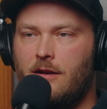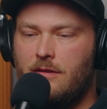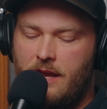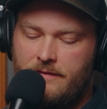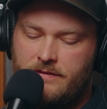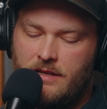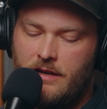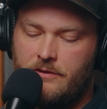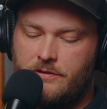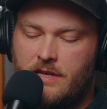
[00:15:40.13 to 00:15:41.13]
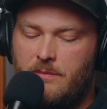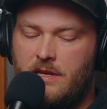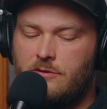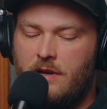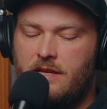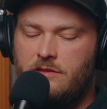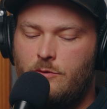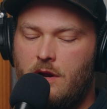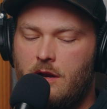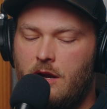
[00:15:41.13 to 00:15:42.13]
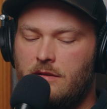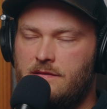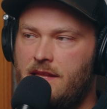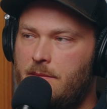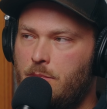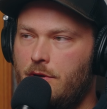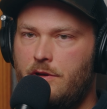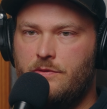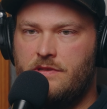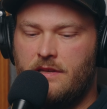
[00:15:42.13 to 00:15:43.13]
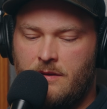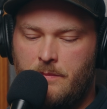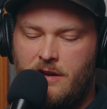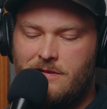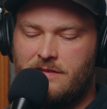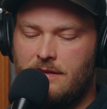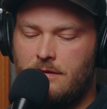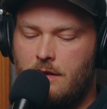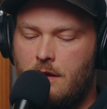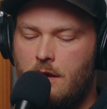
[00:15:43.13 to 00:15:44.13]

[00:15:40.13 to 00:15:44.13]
our lives to others can be traced to our hearts that produce the comparison.